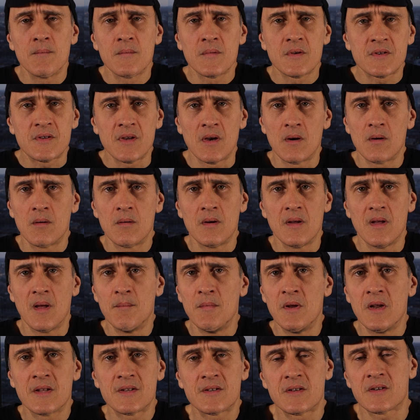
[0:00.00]
So, I
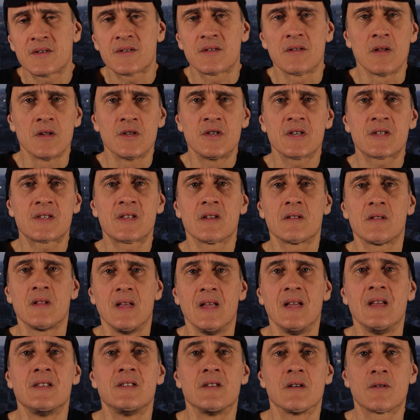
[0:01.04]
mean, it's just logistically
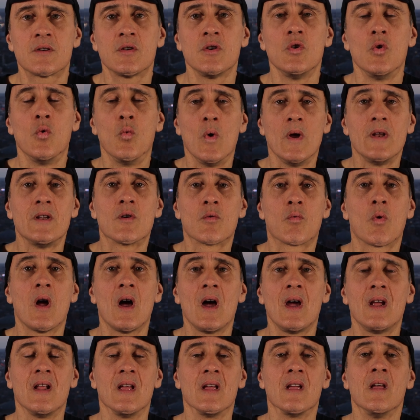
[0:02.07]
easier too when you're
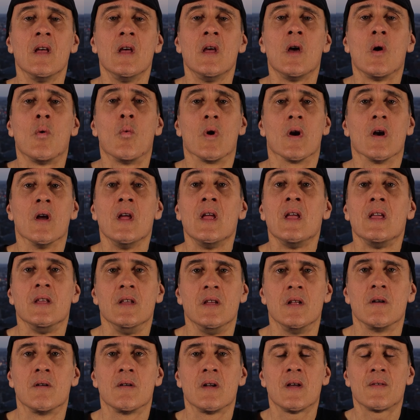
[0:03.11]
riding, where
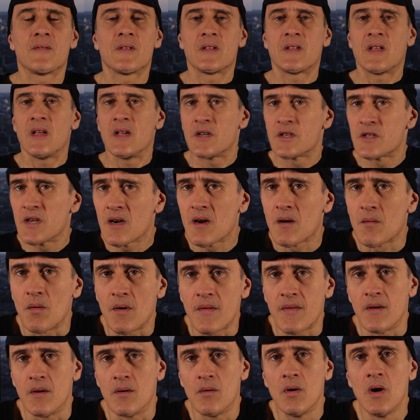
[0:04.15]
you don't have to take sugar
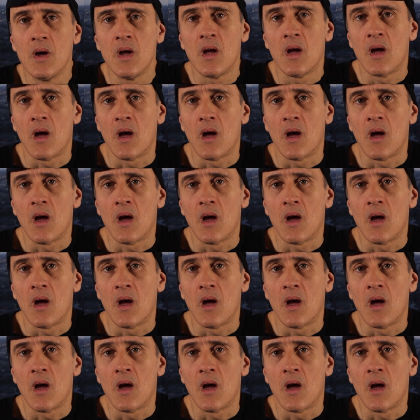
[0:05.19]
with you.